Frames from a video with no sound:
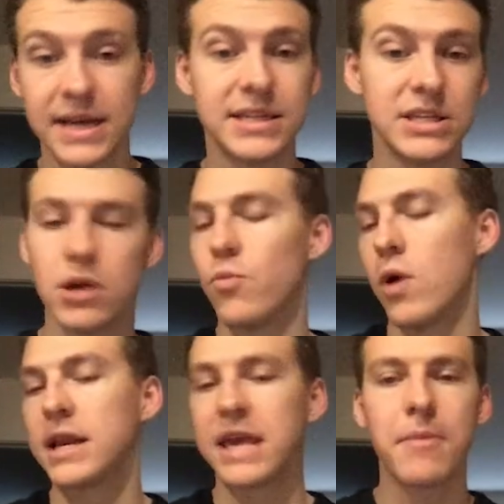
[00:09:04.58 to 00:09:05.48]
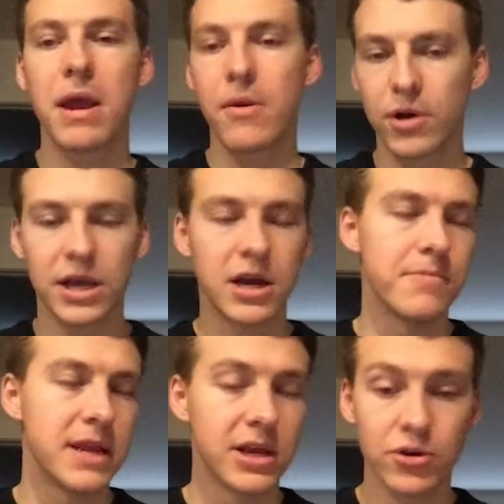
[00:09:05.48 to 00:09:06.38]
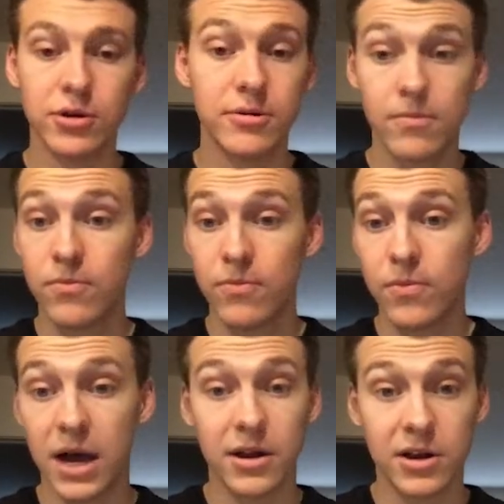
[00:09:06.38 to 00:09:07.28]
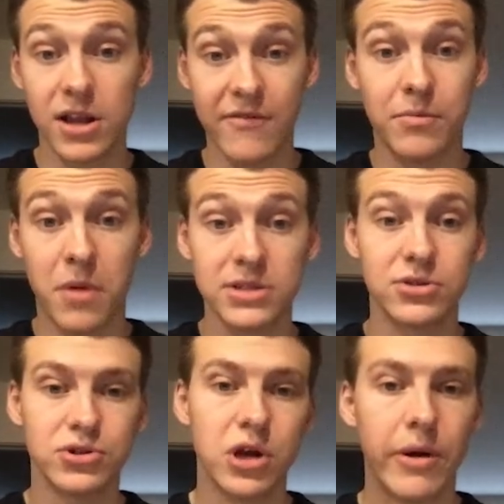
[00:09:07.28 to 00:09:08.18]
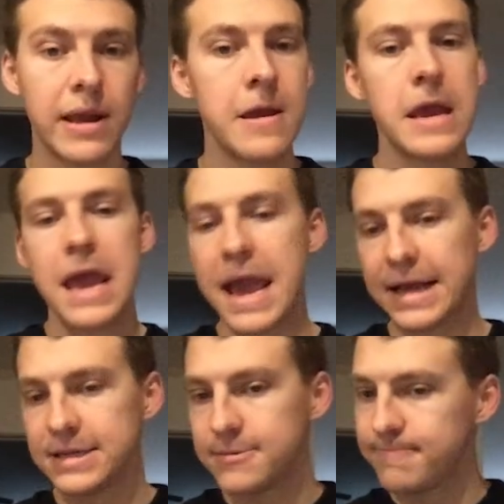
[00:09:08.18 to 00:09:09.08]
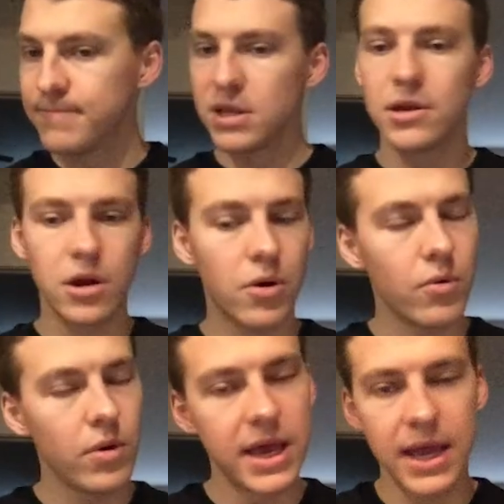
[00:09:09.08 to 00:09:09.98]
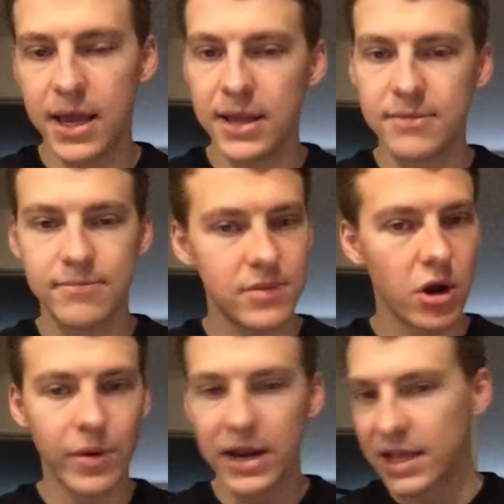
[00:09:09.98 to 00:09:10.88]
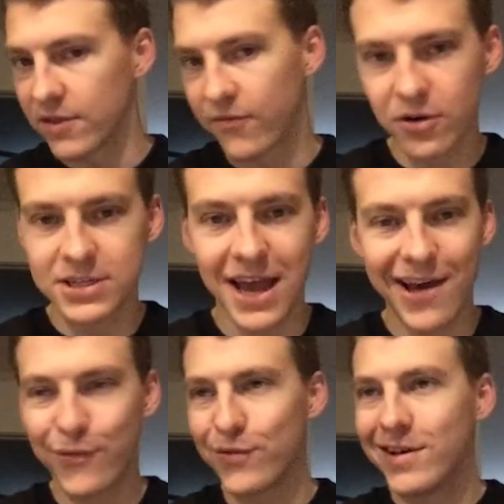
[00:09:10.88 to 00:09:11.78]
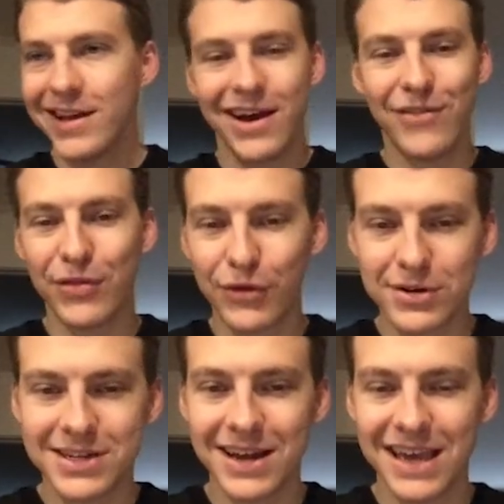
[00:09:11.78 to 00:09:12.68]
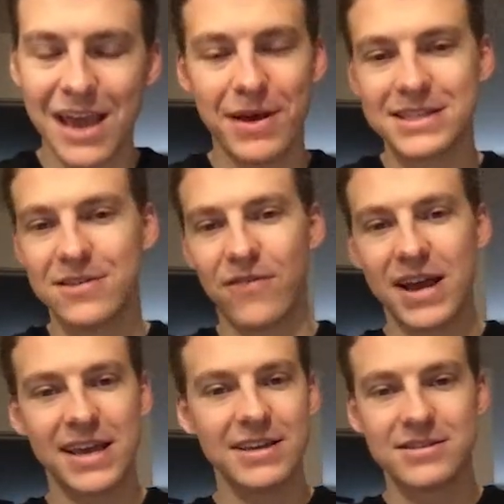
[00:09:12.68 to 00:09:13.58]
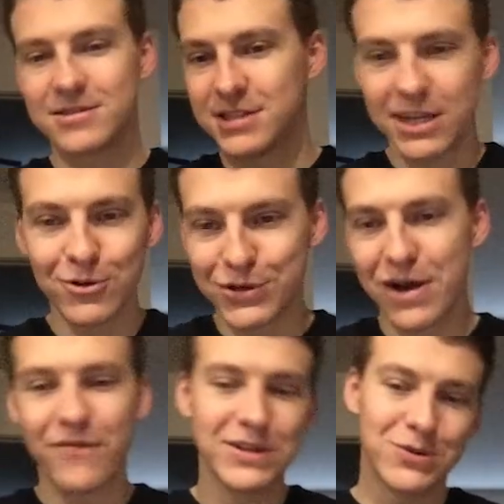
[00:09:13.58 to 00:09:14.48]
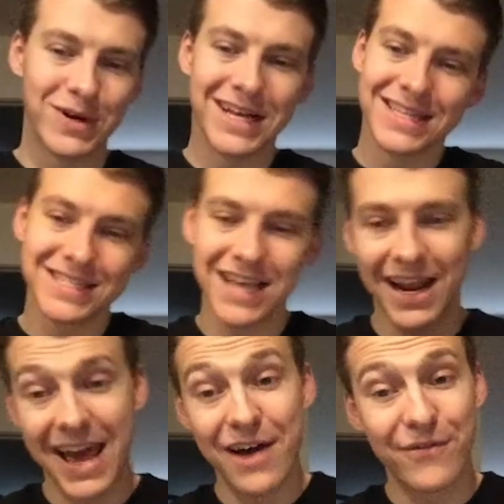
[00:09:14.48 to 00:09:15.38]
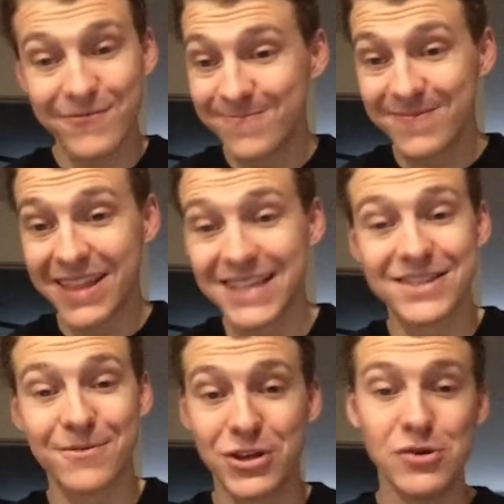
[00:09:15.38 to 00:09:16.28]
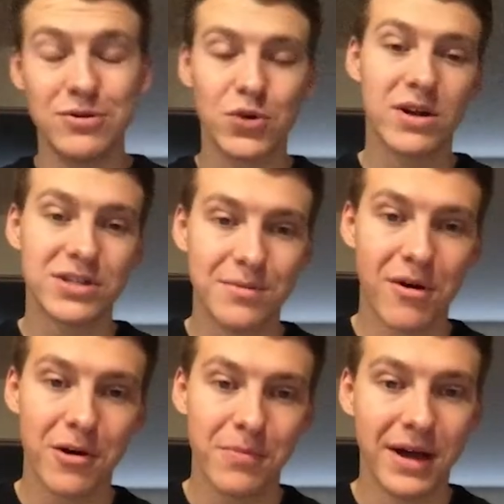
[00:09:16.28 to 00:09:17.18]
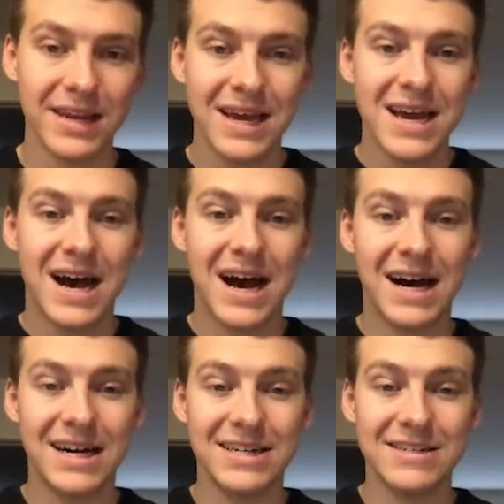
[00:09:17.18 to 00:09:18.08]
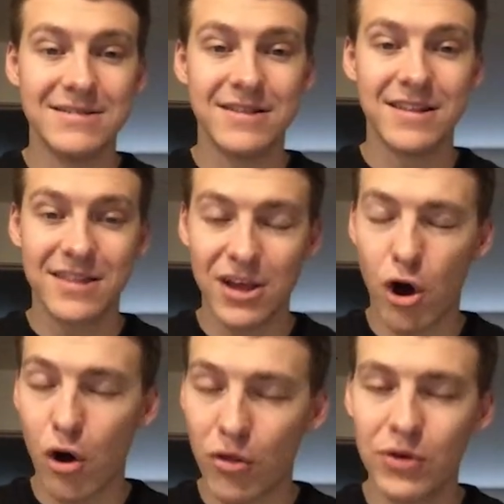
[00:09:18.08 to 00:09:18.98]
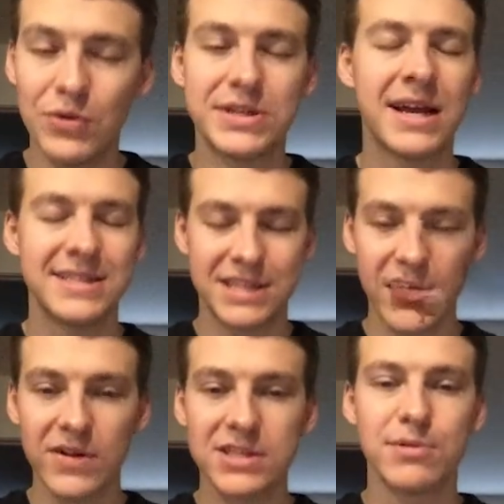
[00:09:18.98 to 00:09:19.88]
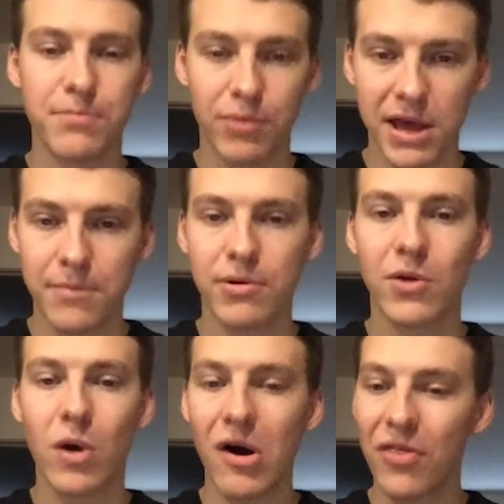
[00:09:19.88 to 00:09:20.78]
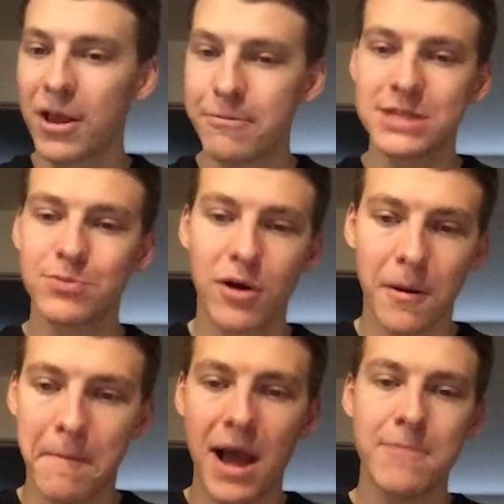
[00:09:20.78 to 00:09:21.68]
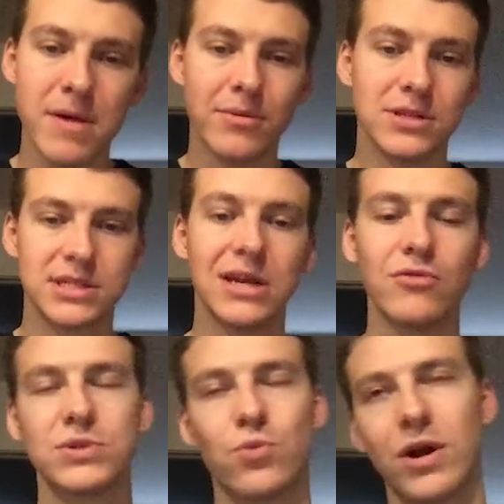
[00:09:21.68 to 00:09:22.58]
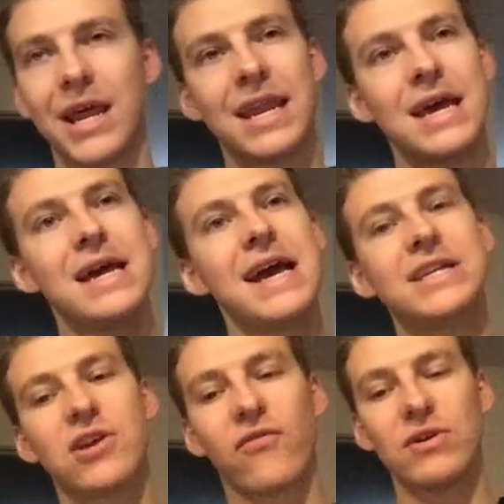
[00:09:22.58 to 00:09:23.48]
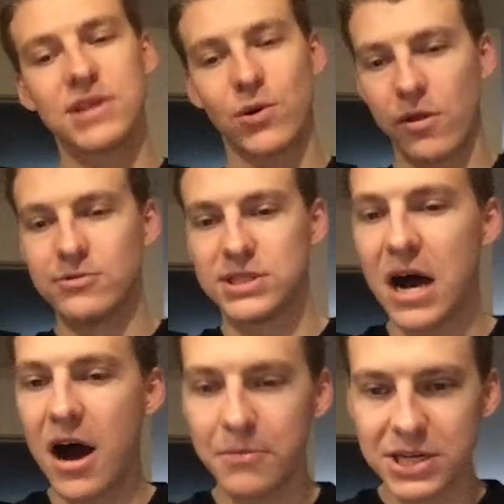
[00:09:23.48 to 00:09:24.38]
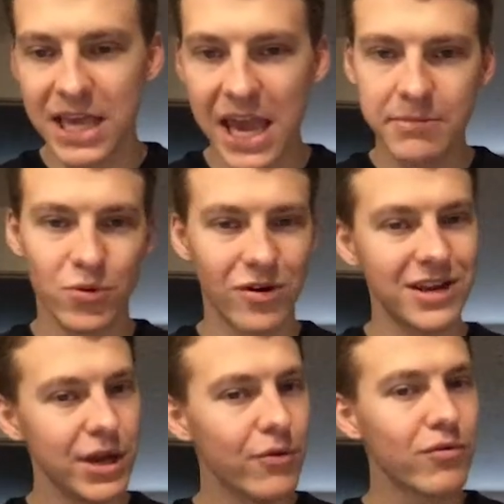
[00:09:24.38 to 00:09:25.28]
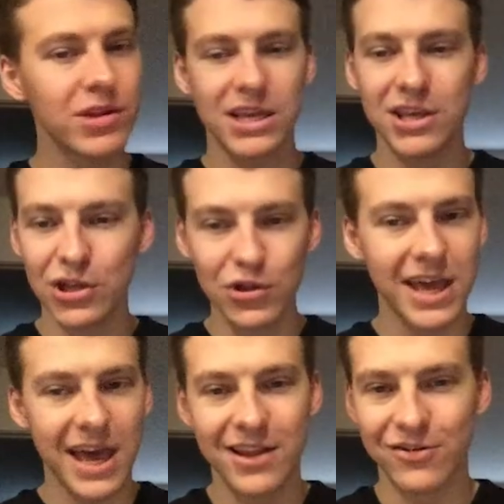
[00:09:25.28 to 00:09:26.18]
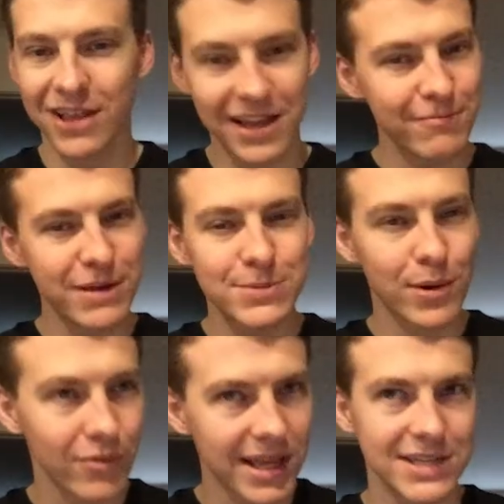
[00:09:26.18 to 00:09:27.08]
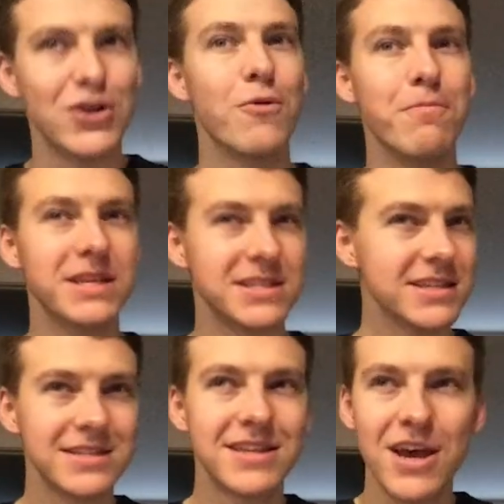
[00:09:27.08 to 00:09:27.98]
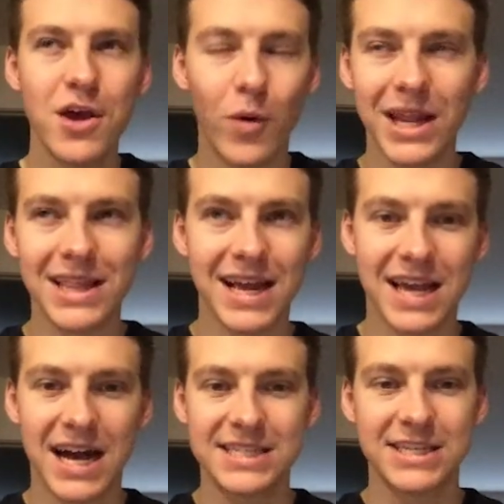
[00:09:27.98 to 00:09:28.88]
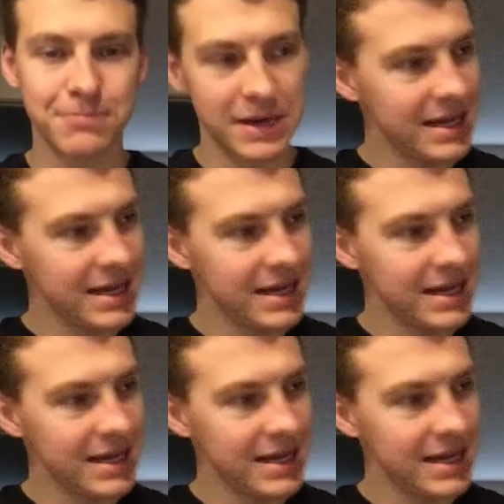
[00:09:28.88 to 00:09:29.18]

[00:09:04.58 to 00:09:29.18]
TJ Watt, Cam Hayward, and company could have a monster showing. And, you know, are we going to get the first half of that Thursday night game against the Vikings Steelers offense, or are we going to get the second half? That's a huge question mark, but although the Titans defense has been playing pretty well, I think Pittsburgh might be able to steal this one. And it just feels like one of those Tomlin games where you look at it and you're like, Pittsburgh really has no business winning that contest, but